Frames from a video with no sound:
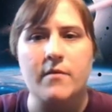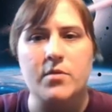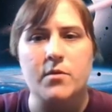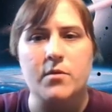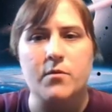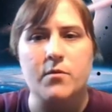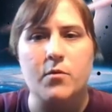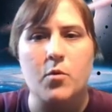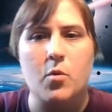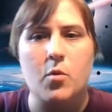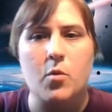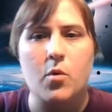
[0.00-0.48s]
the
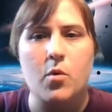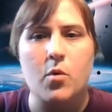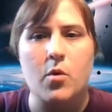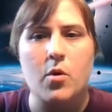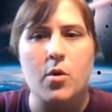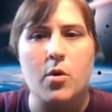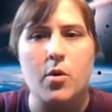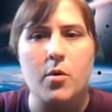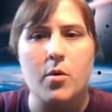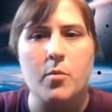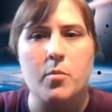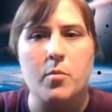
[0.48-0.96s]

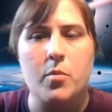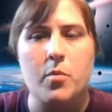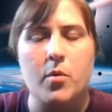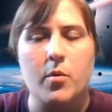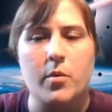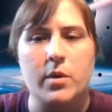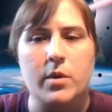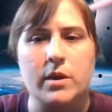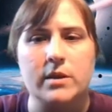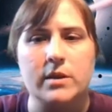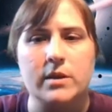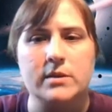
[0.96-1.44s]

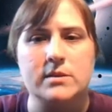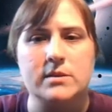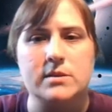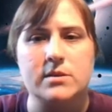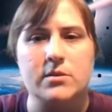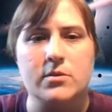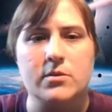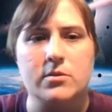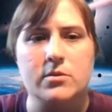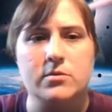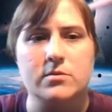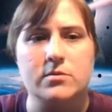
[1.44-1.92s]

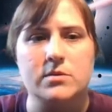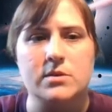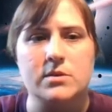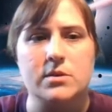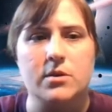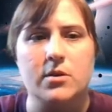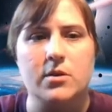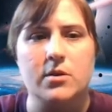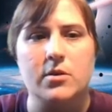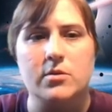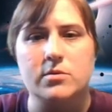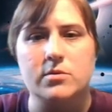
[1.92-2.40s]

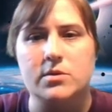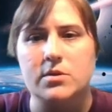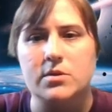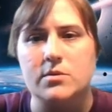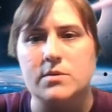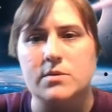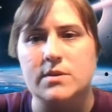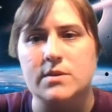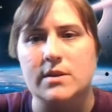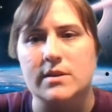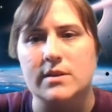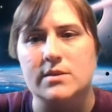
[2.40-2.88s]
4.0026,